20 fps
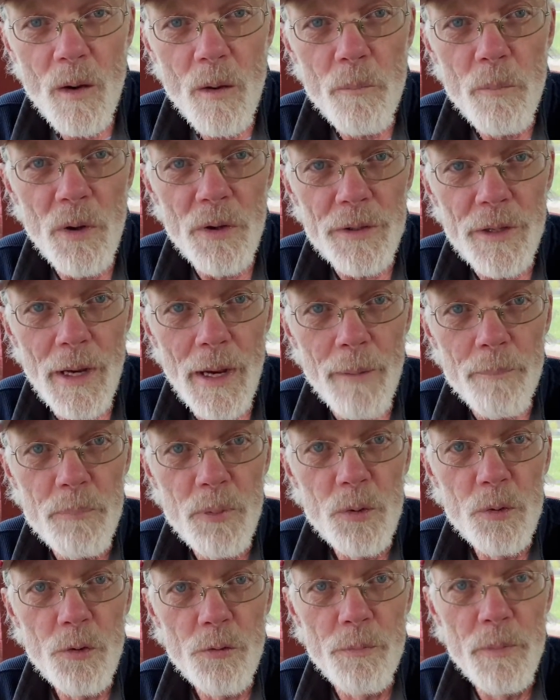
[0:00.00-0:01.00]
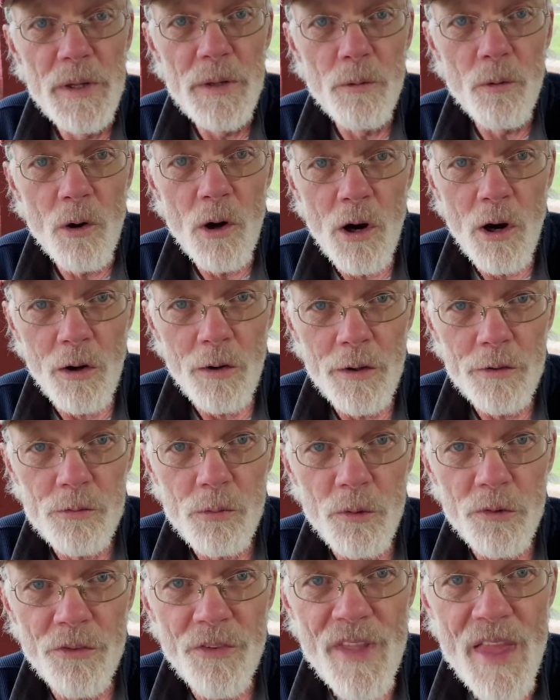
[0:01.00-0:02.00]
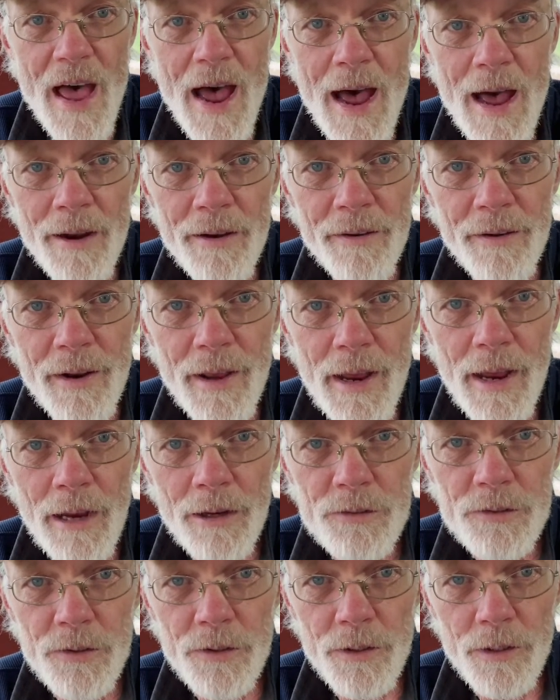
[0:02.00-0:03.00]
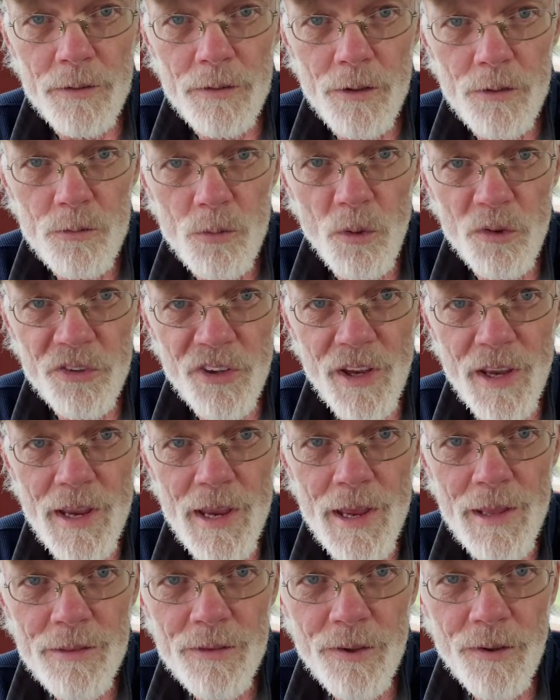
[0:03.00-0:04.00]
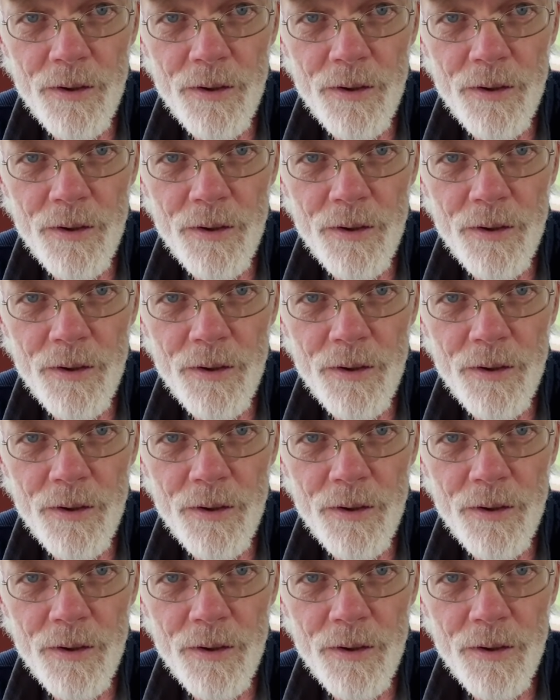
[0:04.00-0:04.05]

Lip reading: But yeah, prove me wrong. This was not an accident. This was a hit.